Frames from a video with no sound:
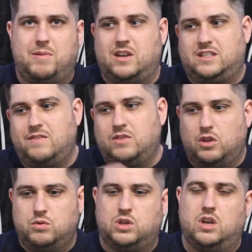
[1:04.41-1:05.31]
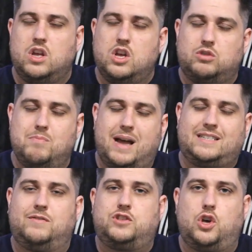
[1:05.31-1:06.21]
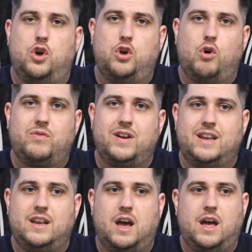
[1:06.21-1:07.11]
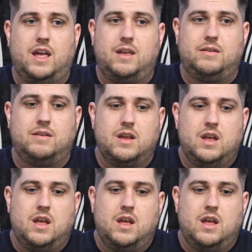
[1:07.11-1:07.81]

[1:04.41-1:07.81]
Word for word: because even though there was a massive turnover in uh, in